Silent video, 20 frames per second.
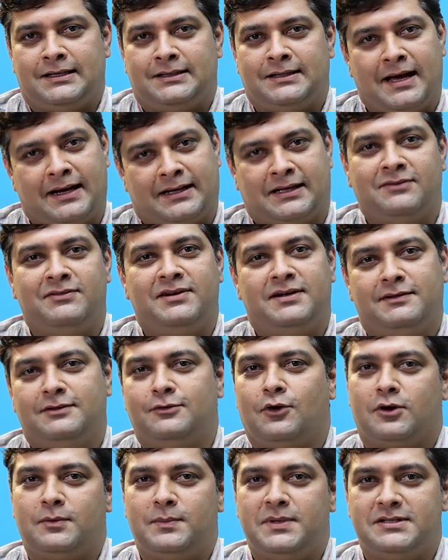The activity with
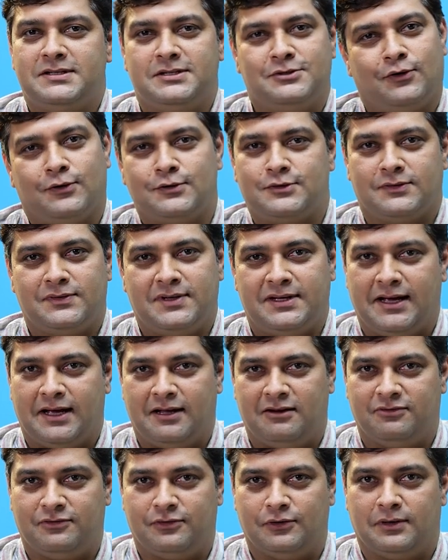Orbeez is also very
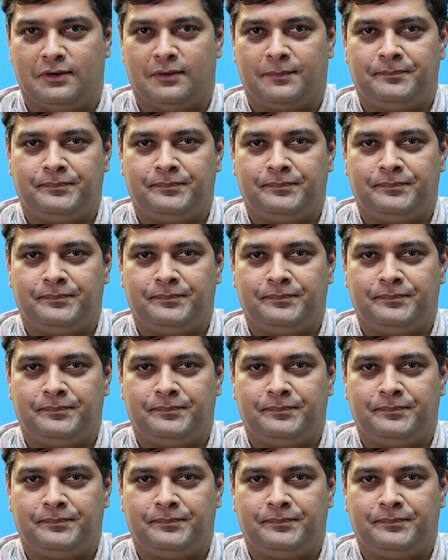helpful.